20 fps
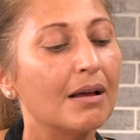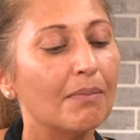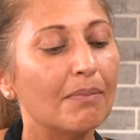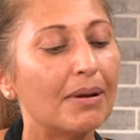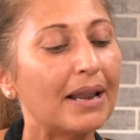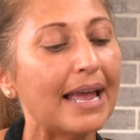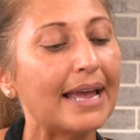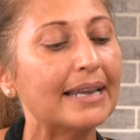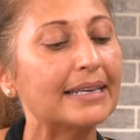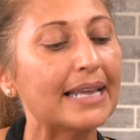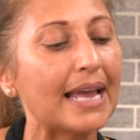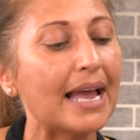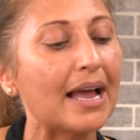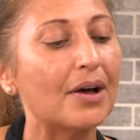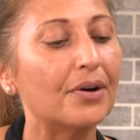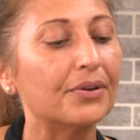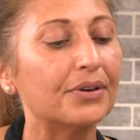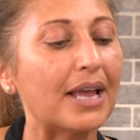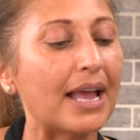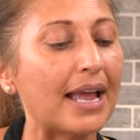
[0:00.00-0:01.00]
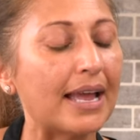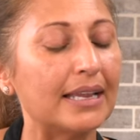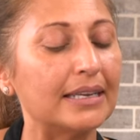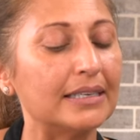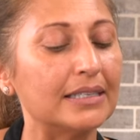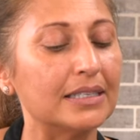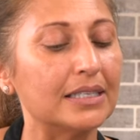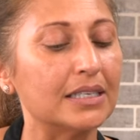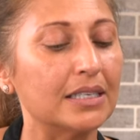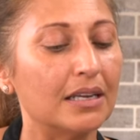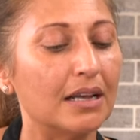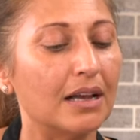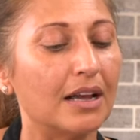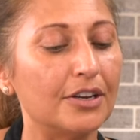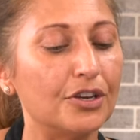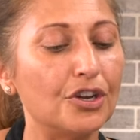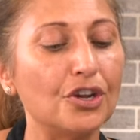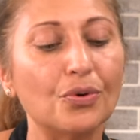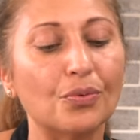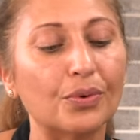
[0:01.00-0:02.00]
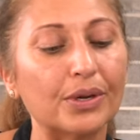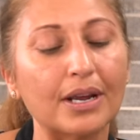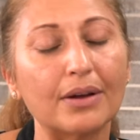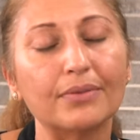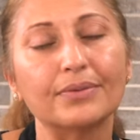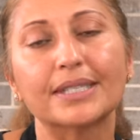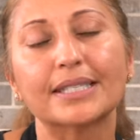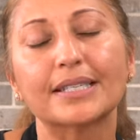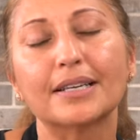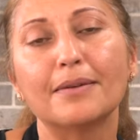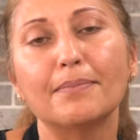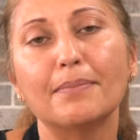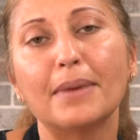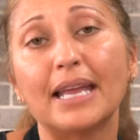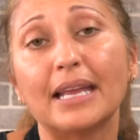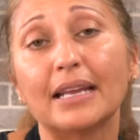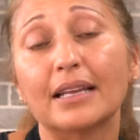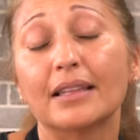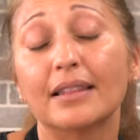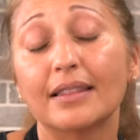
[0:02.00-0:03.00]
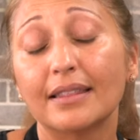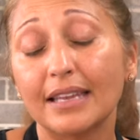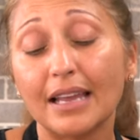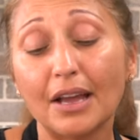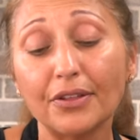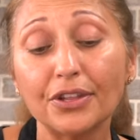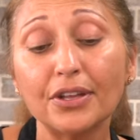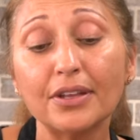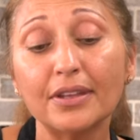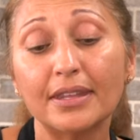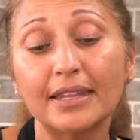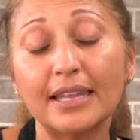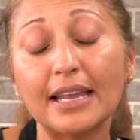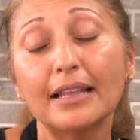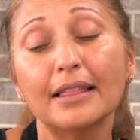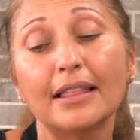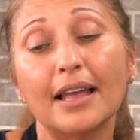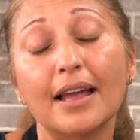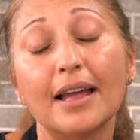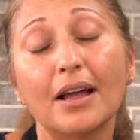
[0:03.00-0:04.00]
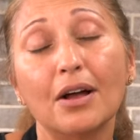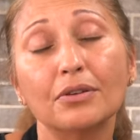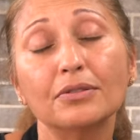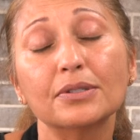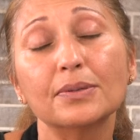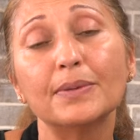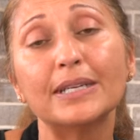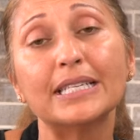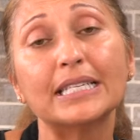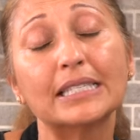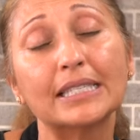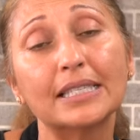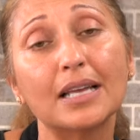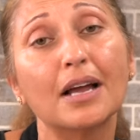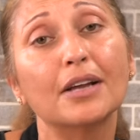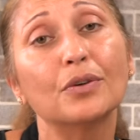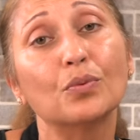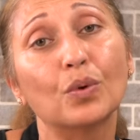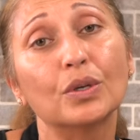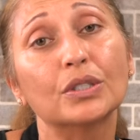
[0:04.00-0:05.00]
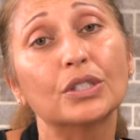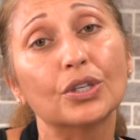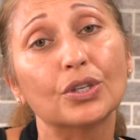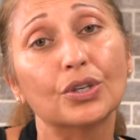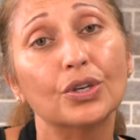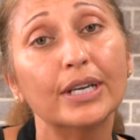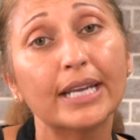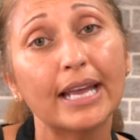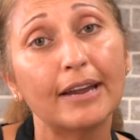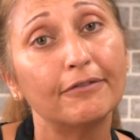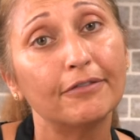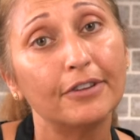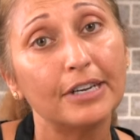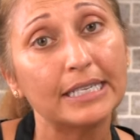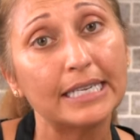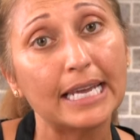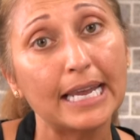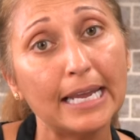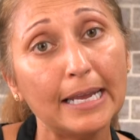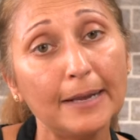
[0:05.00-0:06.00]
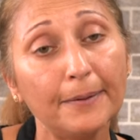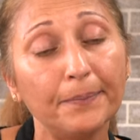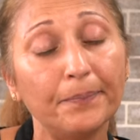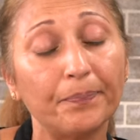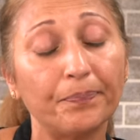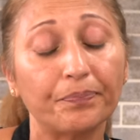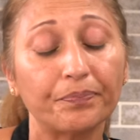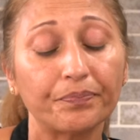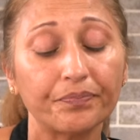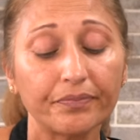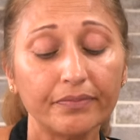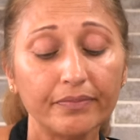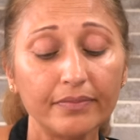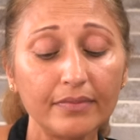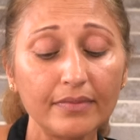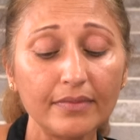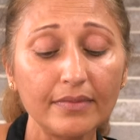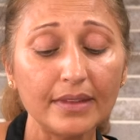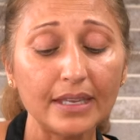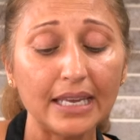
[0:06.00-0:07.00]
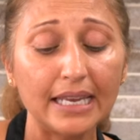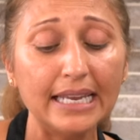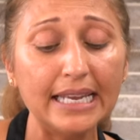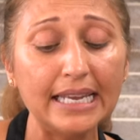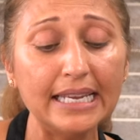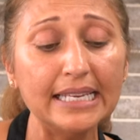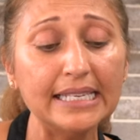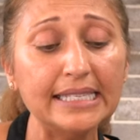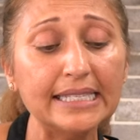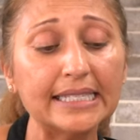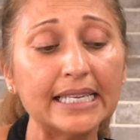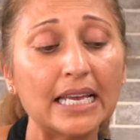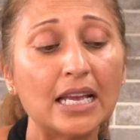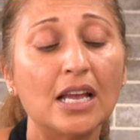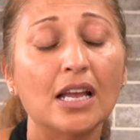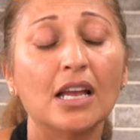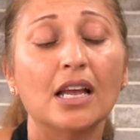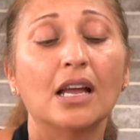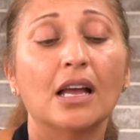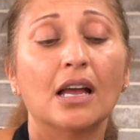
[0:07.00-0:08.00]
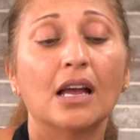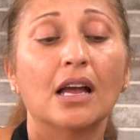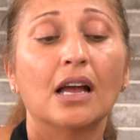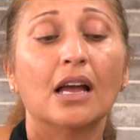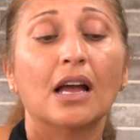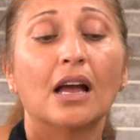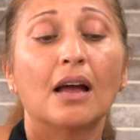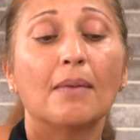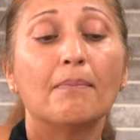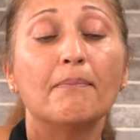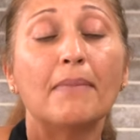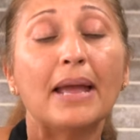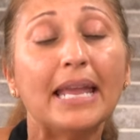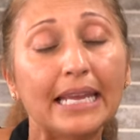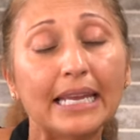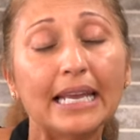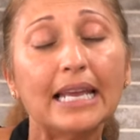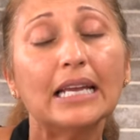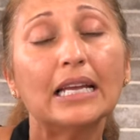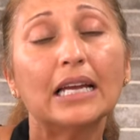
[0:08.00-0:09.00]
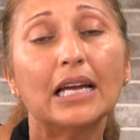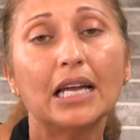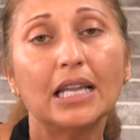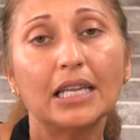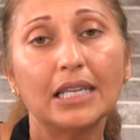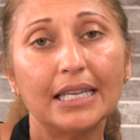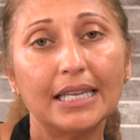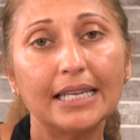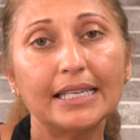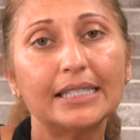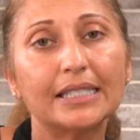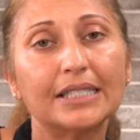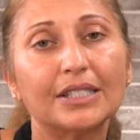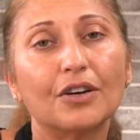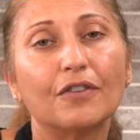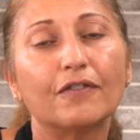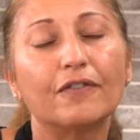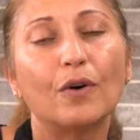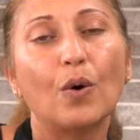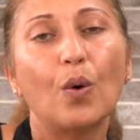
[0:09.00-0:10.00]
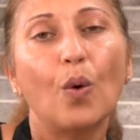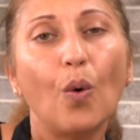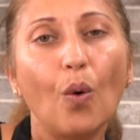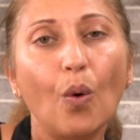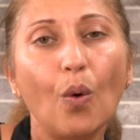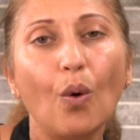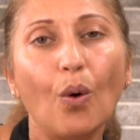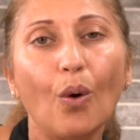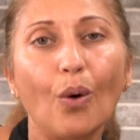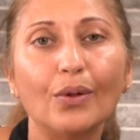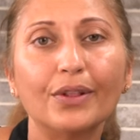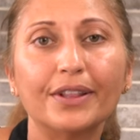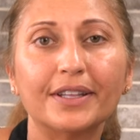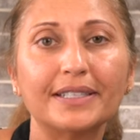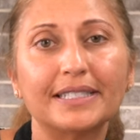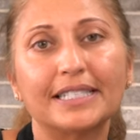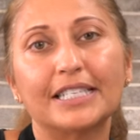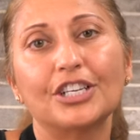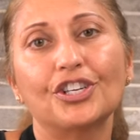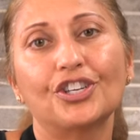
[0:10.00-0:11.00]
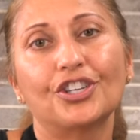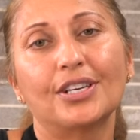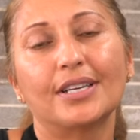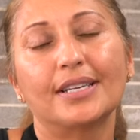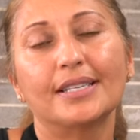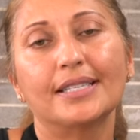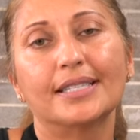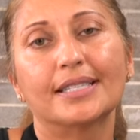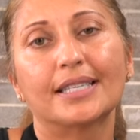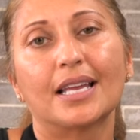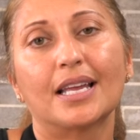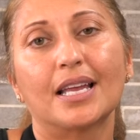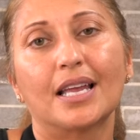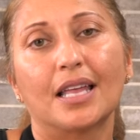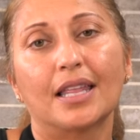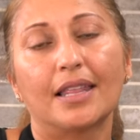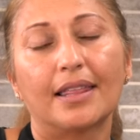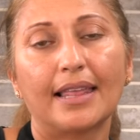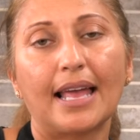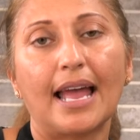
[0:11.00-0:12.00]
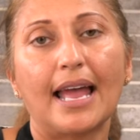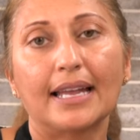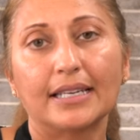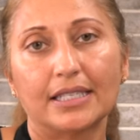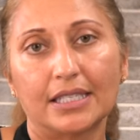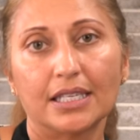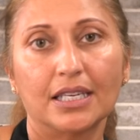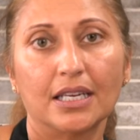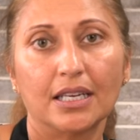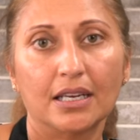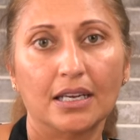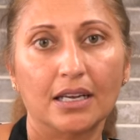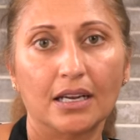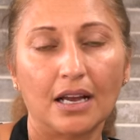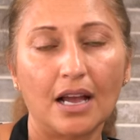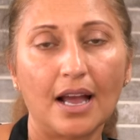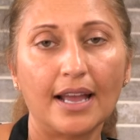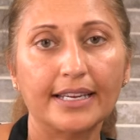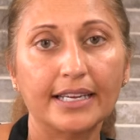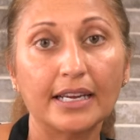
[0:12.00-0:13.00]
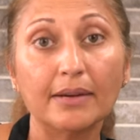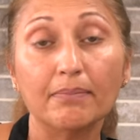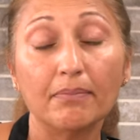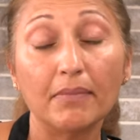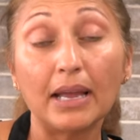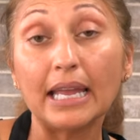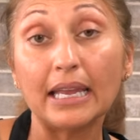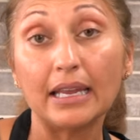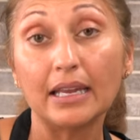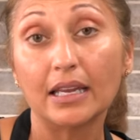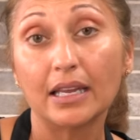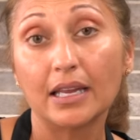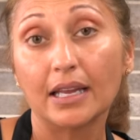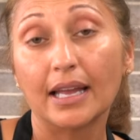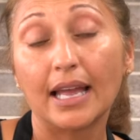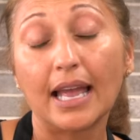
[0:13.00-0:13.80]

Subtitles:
planned out and I knew what I was going to make. The other thing that helps me decide what to cook every day is making a list of all the dishes that I can make.